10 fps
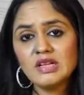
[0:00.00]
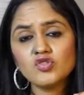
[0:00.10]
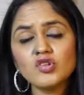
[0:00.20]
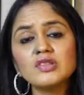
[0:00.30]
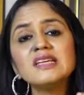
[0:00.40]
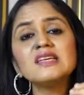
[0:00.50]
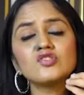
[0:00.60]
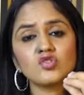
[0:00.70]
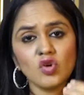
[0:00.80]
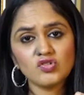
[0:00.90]
so
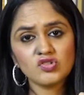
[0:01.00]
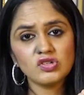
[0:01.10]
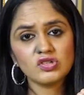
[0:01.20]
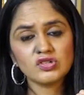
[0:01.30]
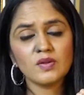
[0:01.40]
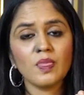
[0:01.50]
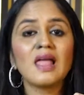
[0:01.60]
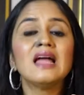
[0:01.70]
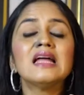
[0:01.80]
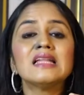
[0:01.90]
these tonsils,
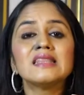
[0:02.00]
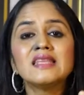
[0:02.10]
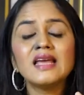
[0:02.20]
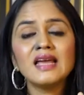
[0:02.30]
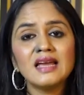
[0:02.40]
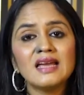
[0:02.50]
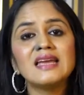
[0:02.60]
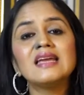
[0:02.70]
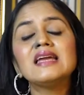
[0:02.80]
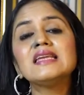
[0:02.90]
they
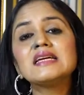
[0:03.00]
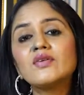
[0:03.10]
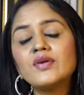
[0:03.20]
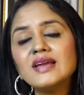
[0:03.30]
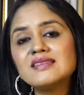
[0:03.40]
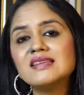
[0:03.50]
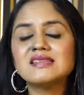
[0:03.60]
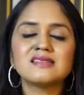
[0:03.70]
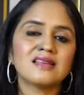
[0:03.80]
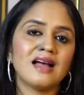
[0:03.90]
increase
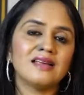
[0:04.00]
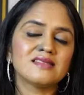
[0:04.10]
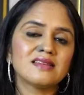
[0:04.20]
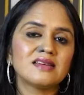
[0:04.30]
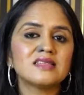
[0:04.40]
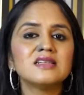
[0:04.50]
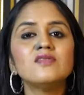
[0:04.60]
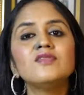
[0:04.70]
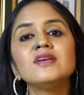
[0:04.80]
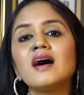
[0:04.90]
in size
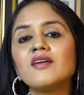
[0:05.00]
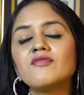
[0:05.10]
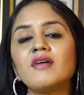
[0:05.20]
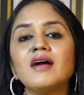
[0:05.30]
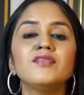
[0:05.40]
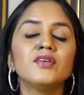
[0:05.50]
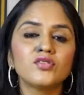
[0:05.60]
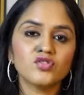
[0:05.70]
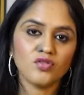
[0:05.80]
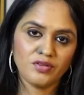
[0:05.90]
till we are 5
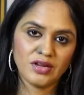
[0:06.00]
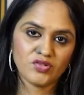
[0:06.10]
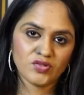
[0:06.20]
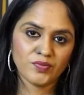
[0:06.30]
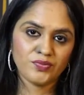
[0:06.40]
years of age.